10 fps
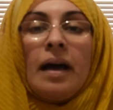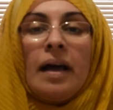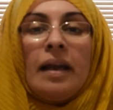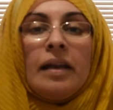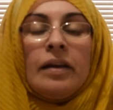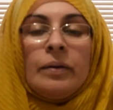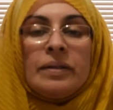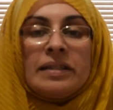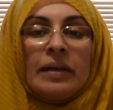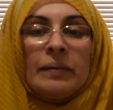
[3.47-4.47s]
Hello,
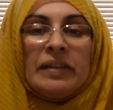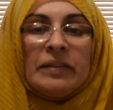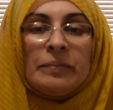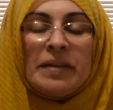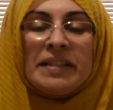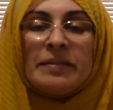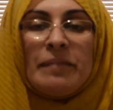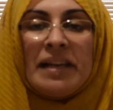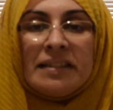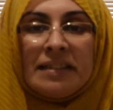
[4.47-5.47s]
Assalamu alaikum, peace and
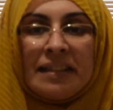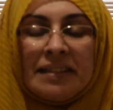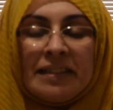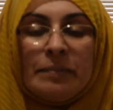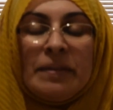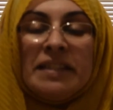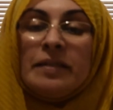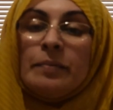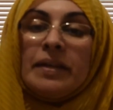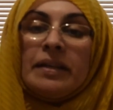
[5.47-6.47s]
blessings. It's me,
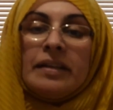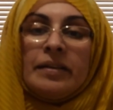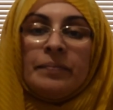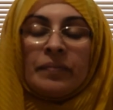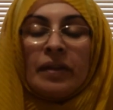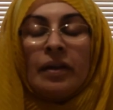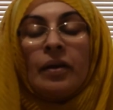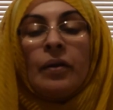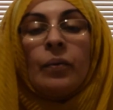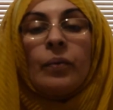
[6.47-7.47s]
Sabina,
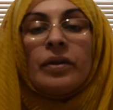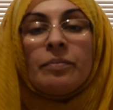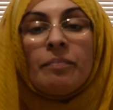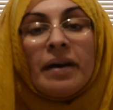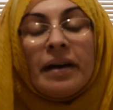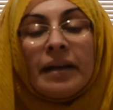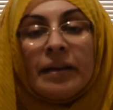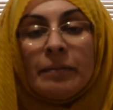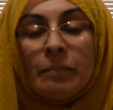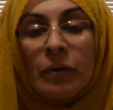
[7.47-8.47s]
with
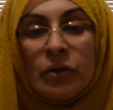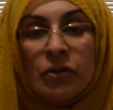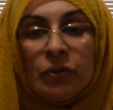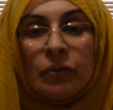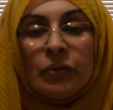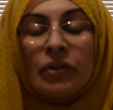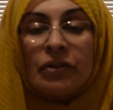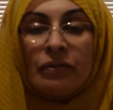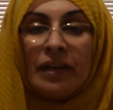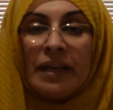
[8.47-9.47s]
my Module
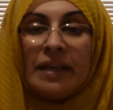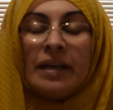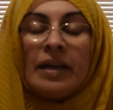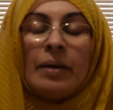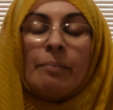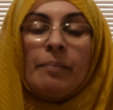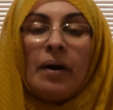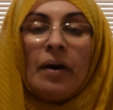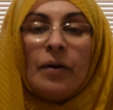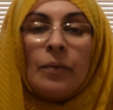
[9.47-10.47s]
3,
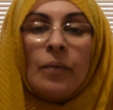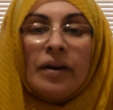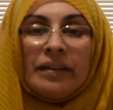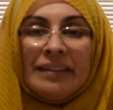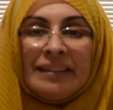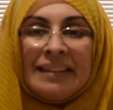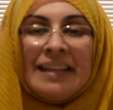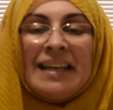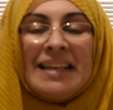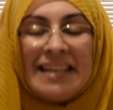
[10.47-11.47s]
Part 1,
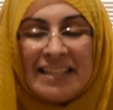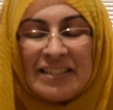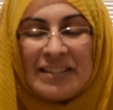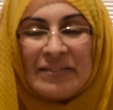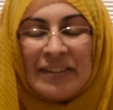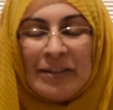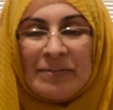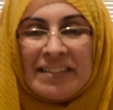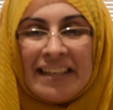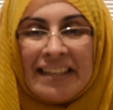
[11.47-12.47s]
Initiative
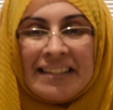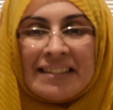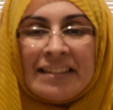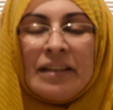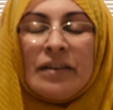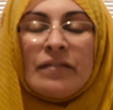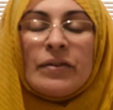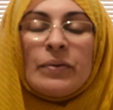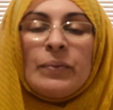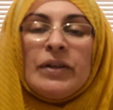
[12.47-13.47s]
Update for
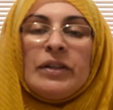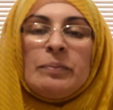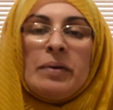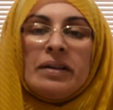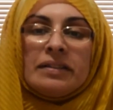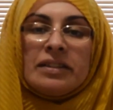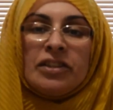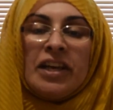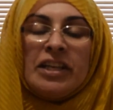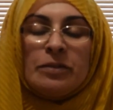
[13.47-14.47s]
the World Pulse
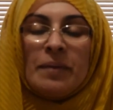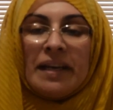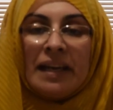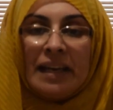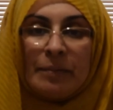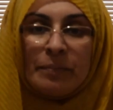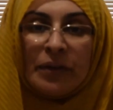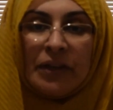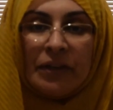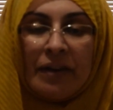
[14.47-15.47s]
Changemaker Lab
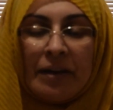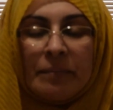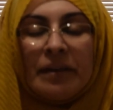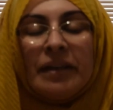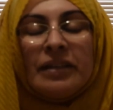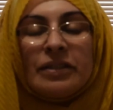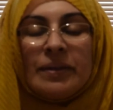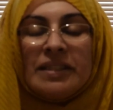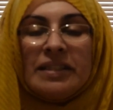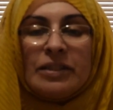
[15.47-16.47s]
Programme
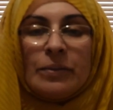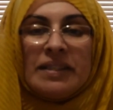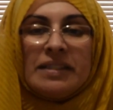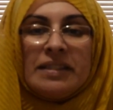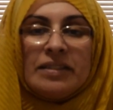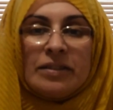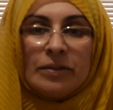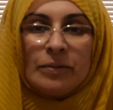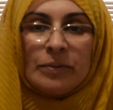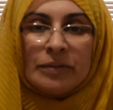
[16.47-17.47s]
2022.